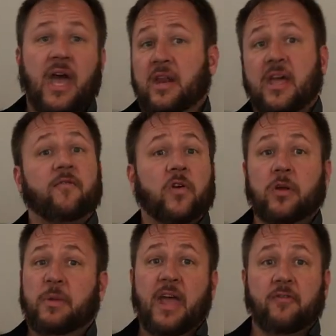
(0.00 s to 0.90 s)
And again, for
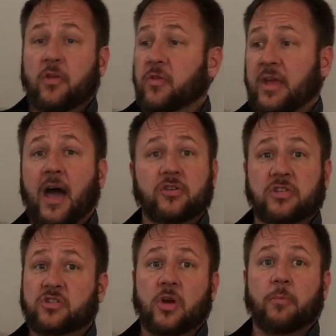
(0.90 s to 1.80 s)
good behavior. They're on the couch
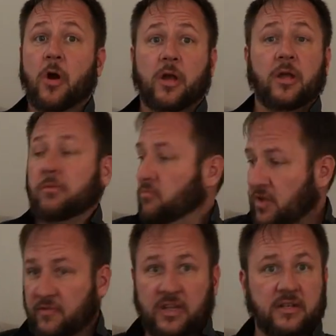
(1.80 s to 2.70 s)
and they start barking,
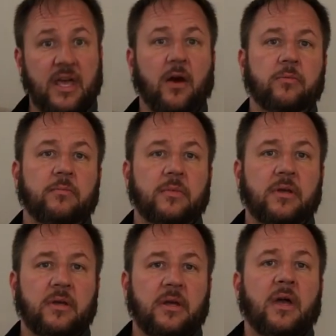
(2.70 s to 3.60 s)
you have to get down.
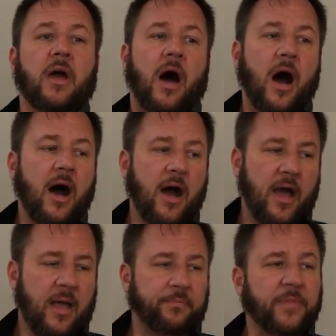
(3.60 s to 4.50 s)

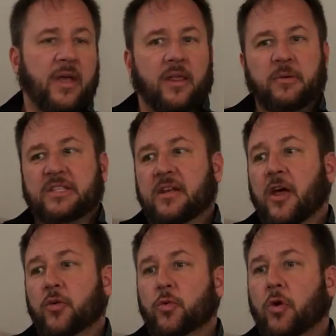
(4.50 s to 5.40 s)
Uh, let me see,
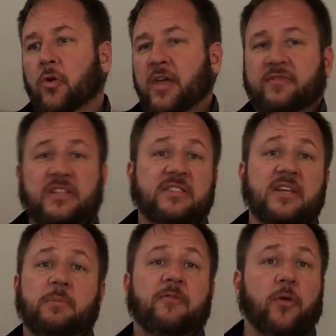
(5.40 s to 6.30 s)
another rule, they have to
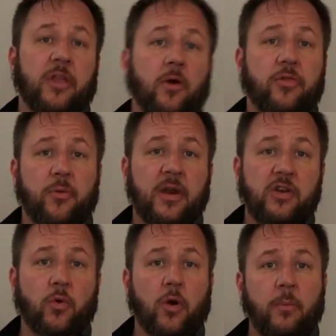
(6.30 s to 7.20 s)
sit before they go through any
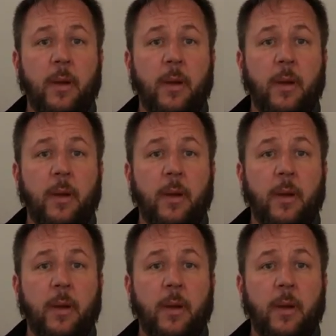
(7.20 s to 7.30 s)
door.